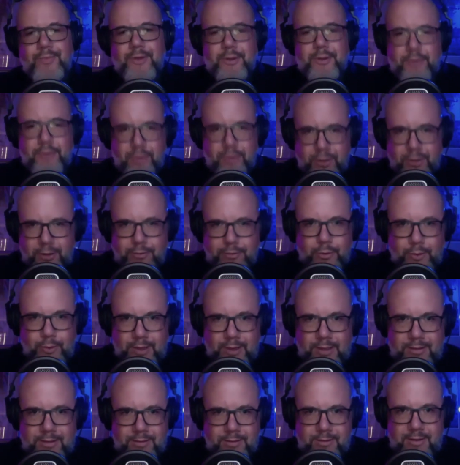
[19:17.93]
you're not
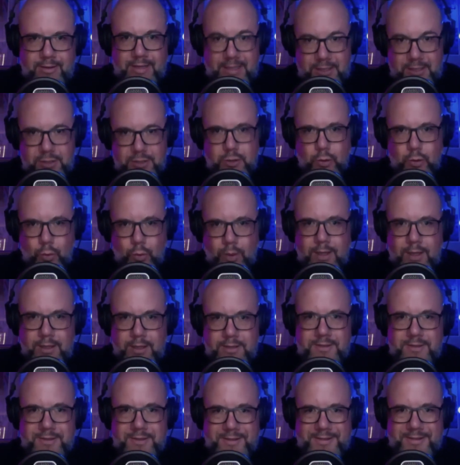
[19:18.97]
overweight. That's your
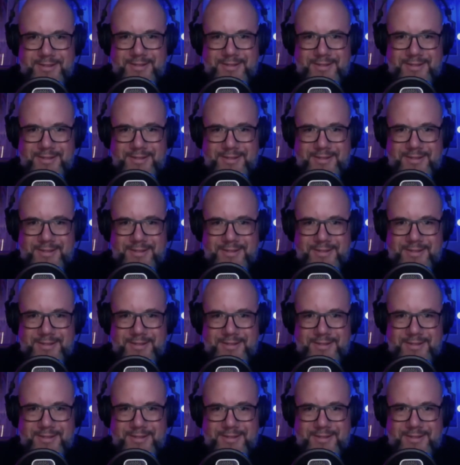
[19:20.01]
weight.